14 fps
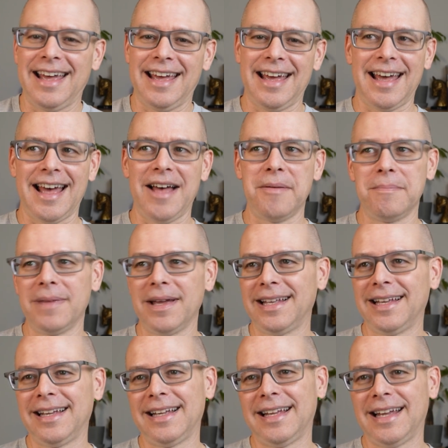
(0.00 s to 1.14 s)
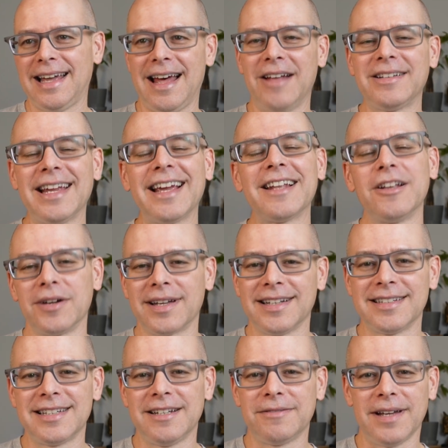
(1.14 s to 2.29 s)
I'll take a look and
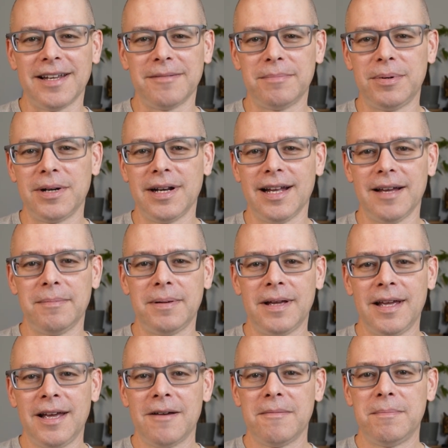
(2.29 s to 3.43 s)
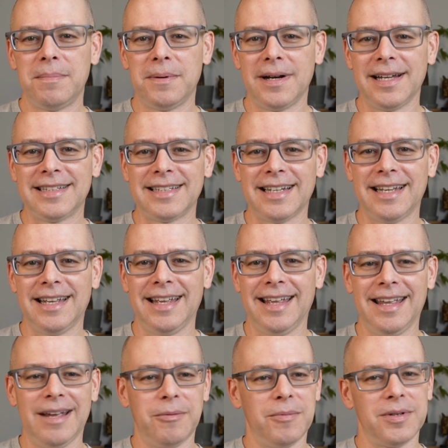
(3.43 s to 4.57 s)
see if I can put it up, but
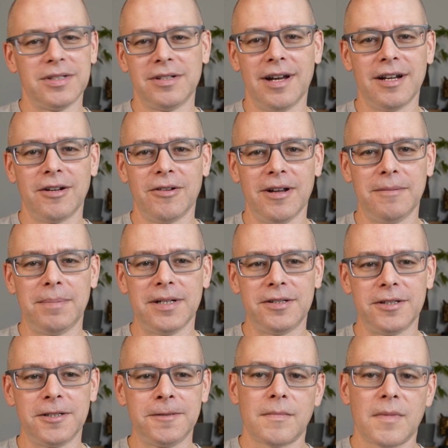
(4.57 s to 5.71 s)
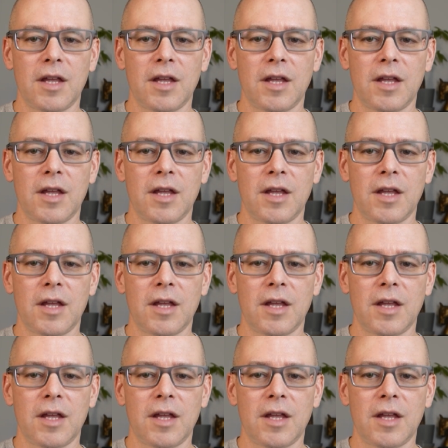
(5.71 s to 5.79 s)
it was not a great picture.